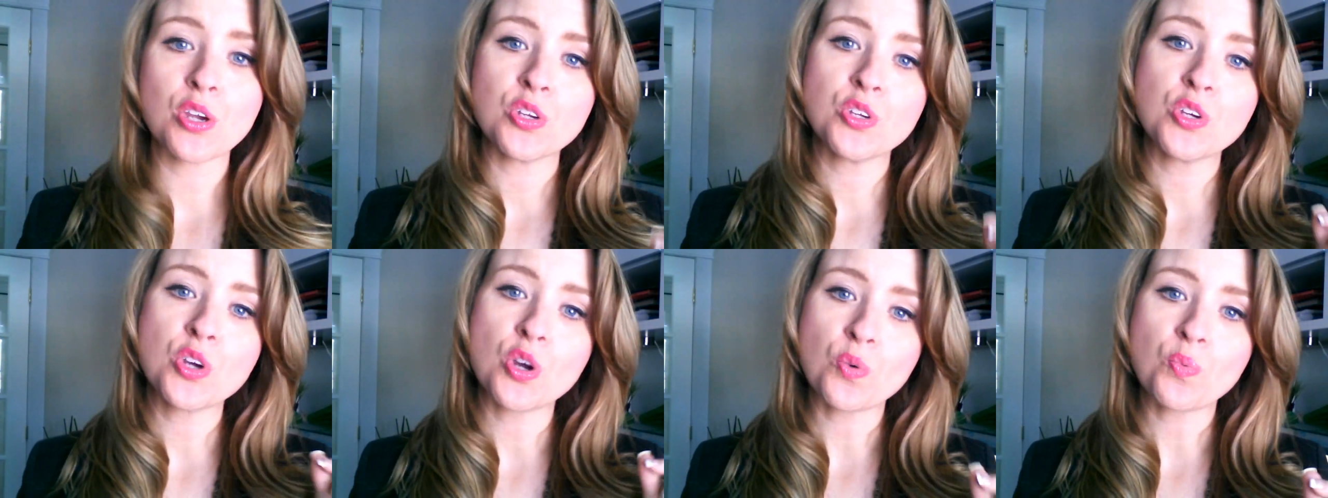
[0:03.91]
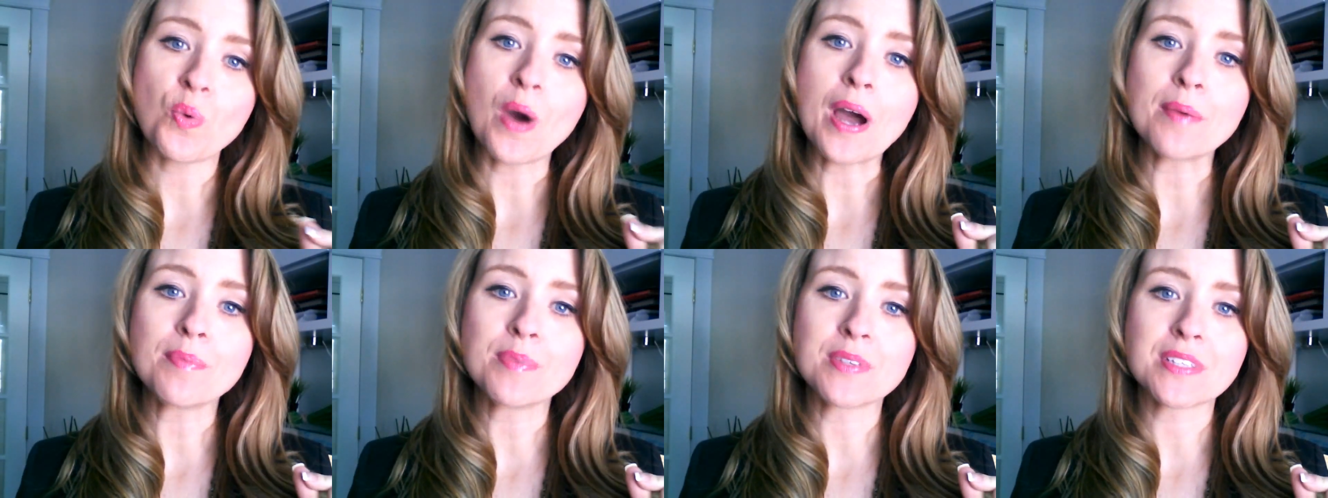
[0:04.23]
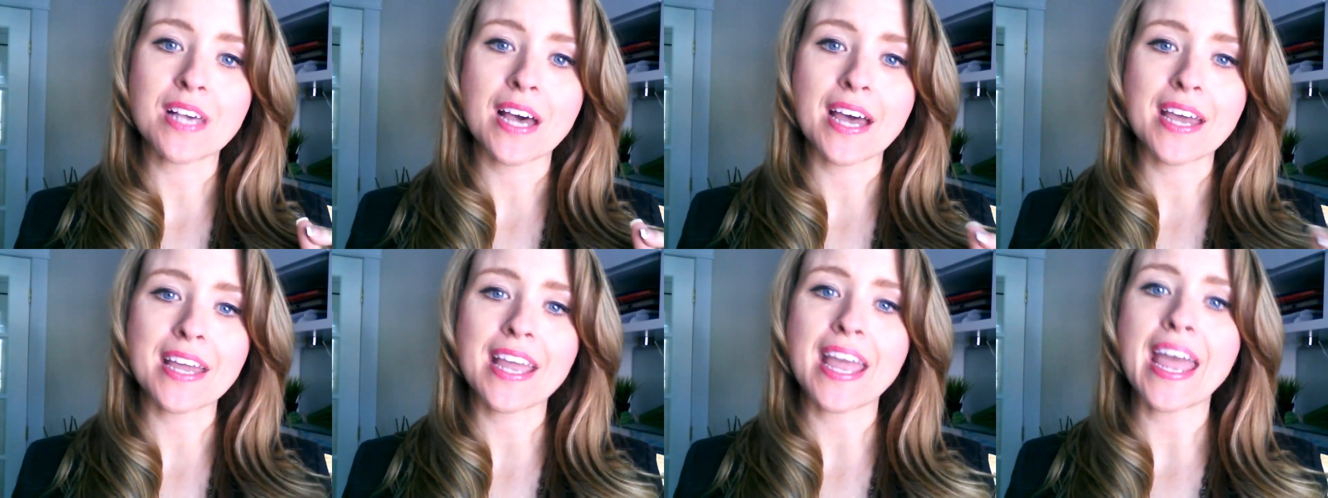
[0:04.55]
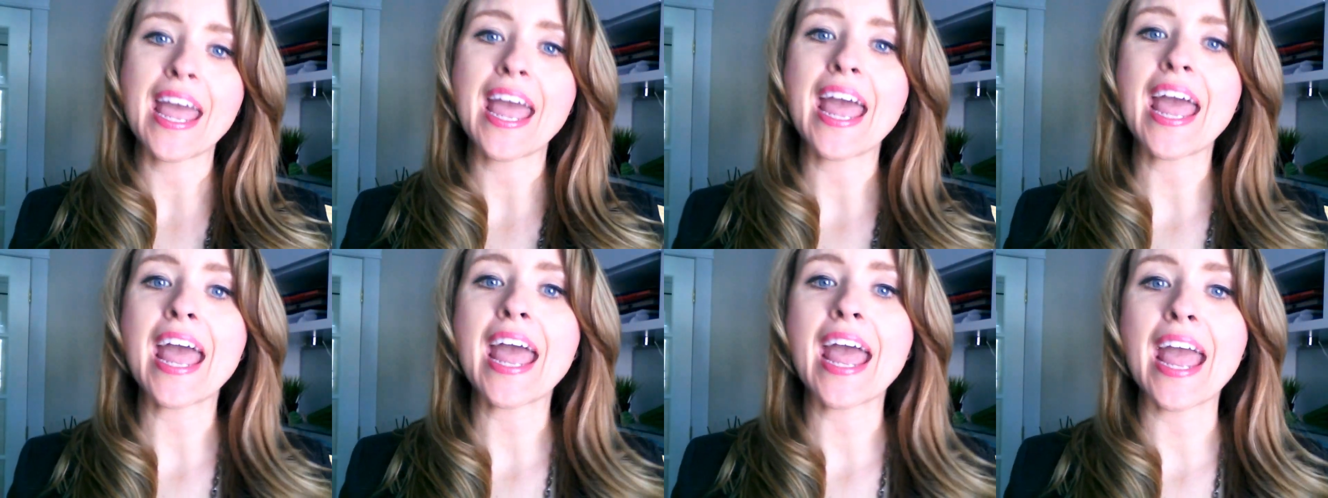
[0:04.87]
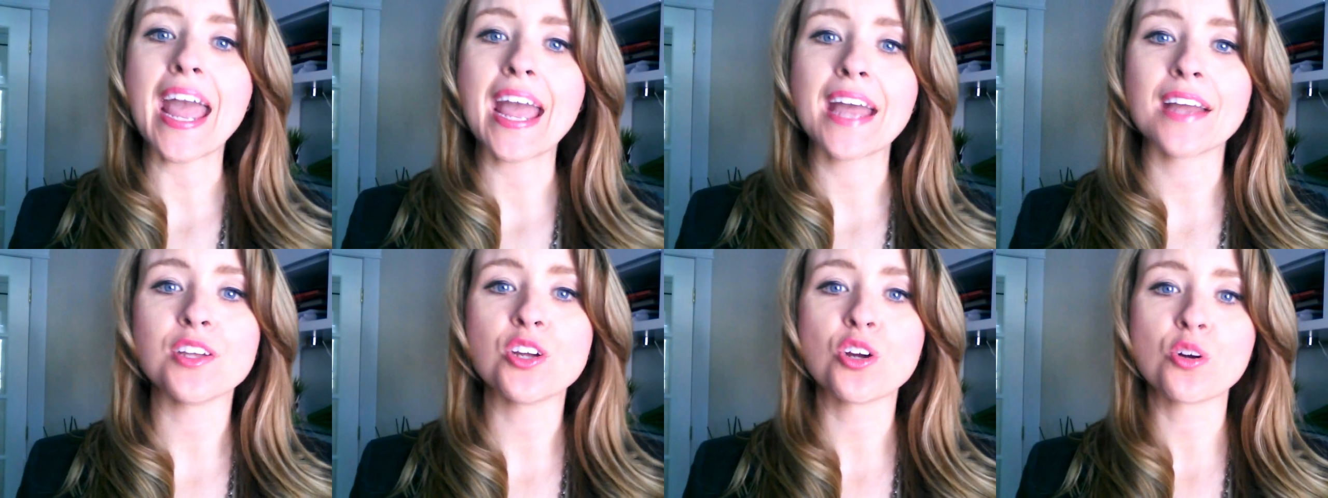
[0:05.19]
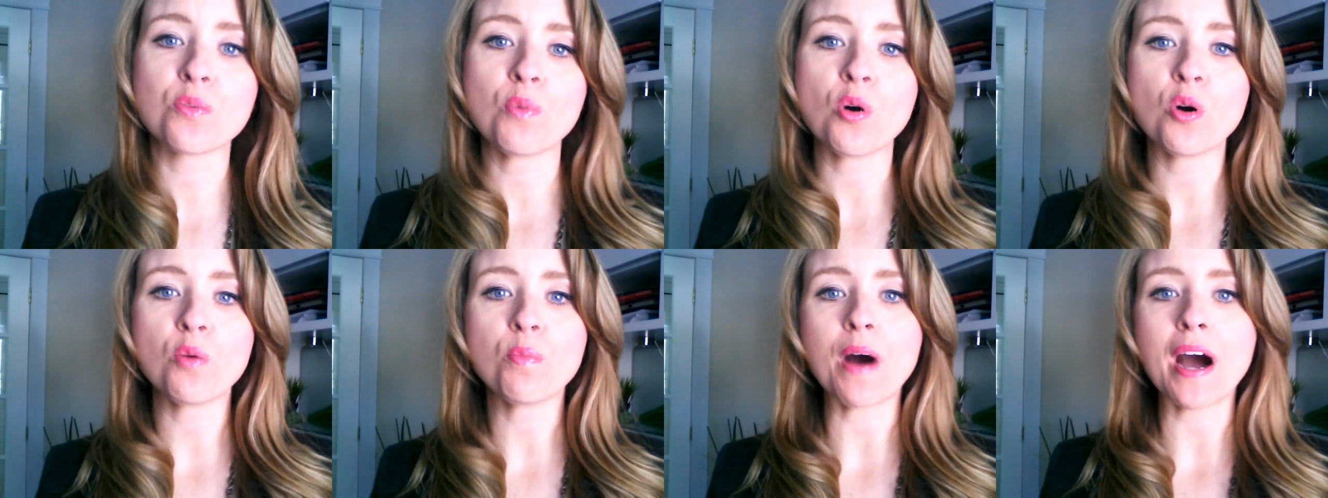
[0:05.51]
your website, and your
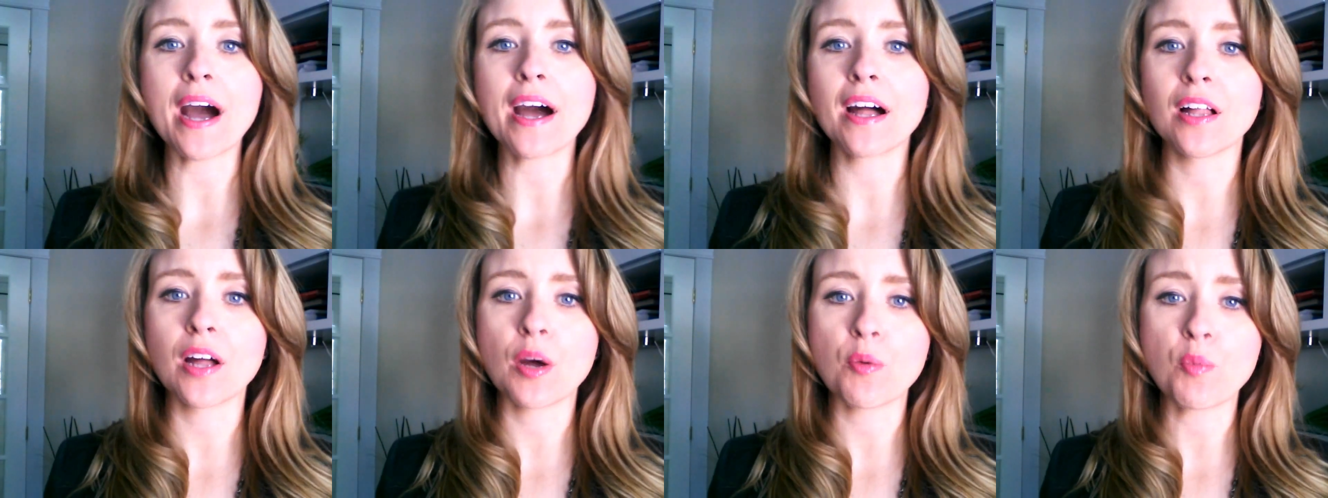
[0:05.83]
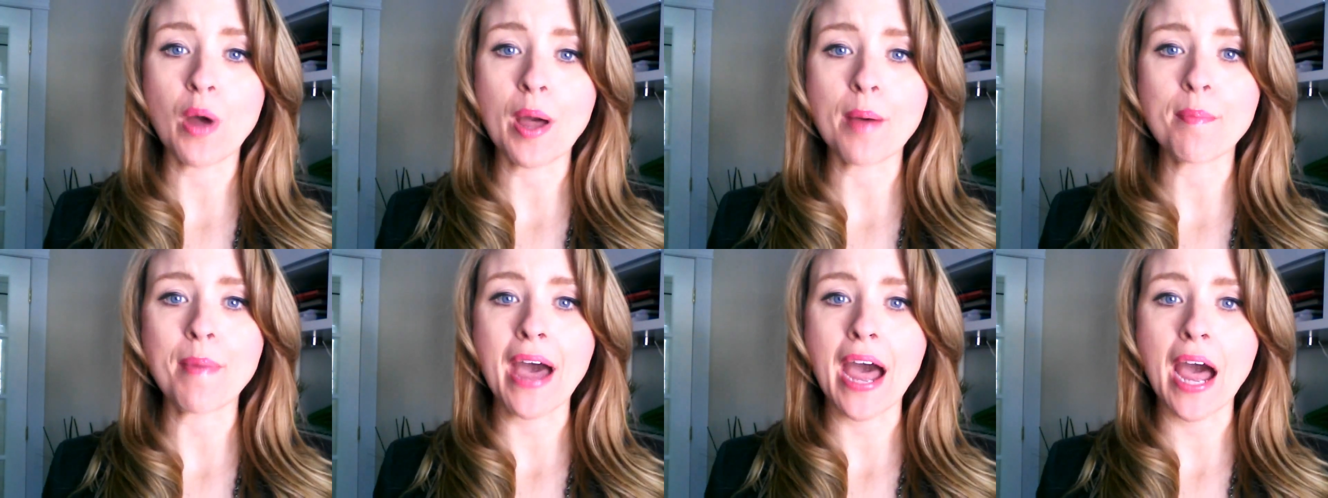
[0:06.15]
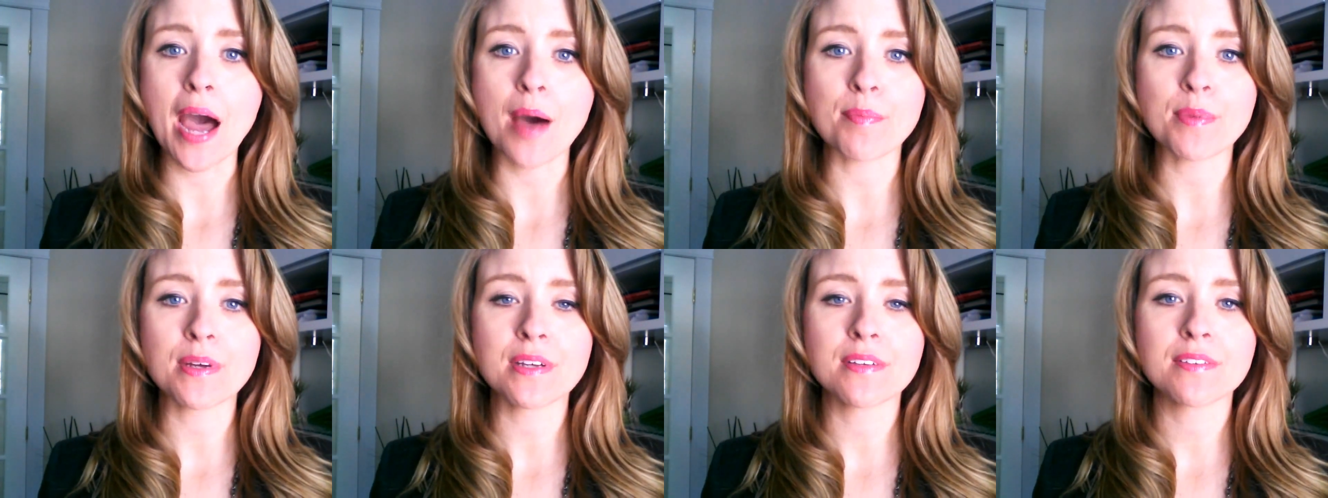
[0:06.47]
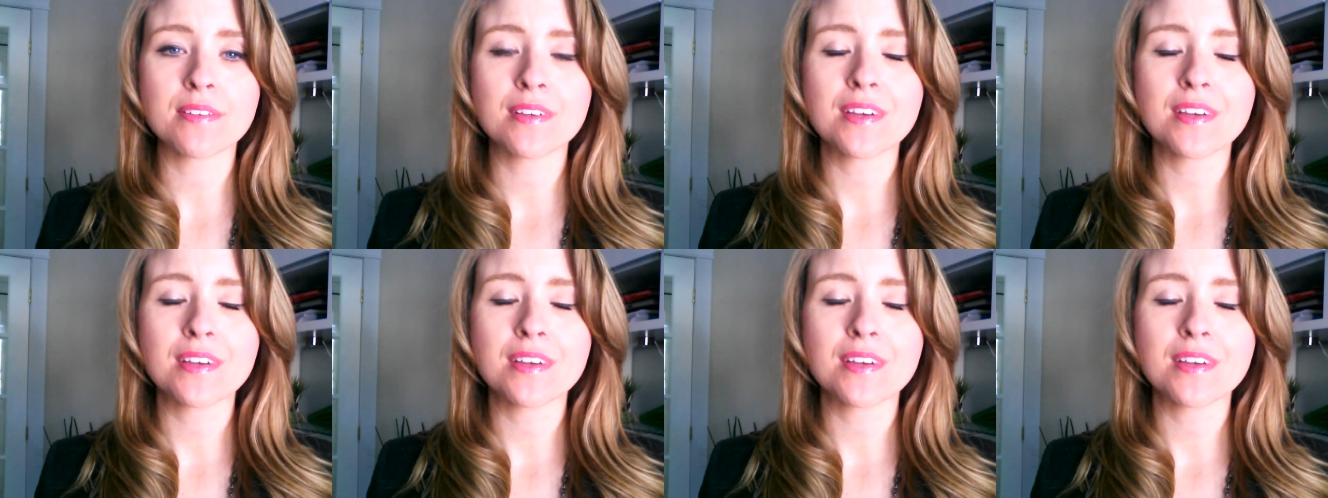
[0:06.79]
mobile web app.